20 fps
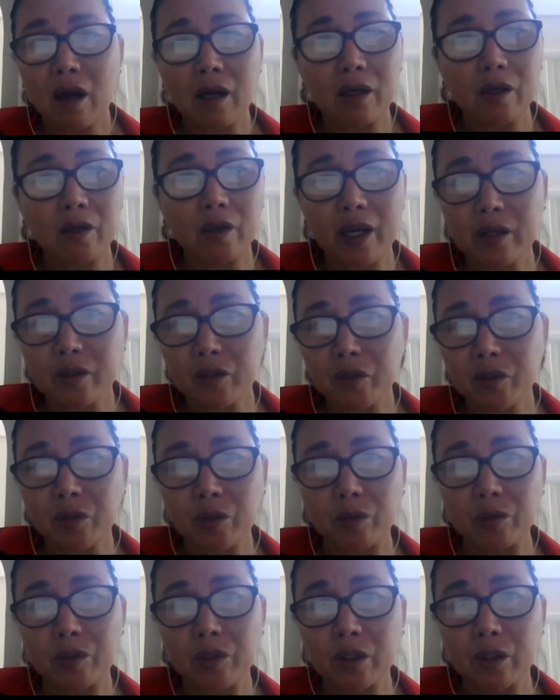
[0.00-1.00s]
higher
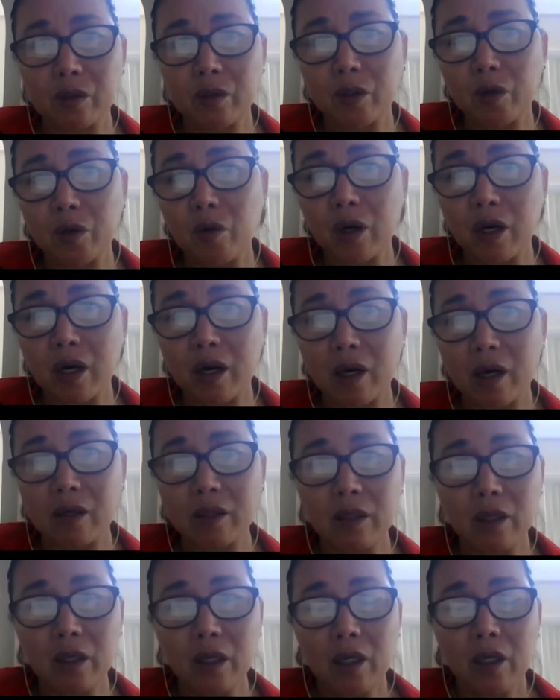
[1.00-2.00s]
escrows are
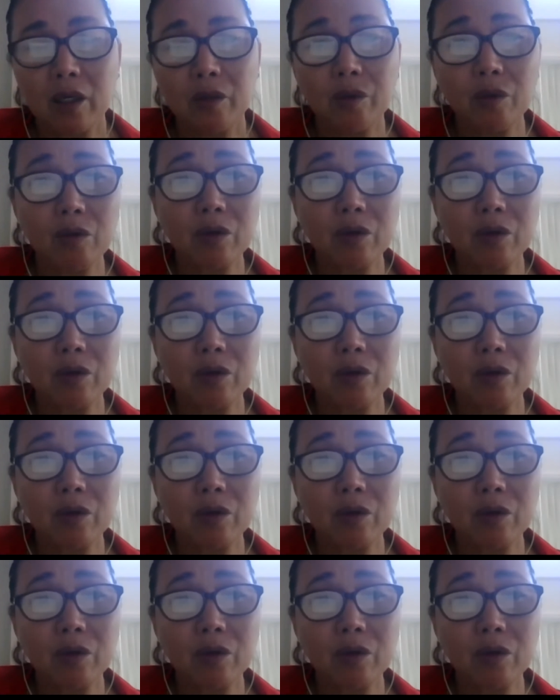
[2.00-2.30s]
required, no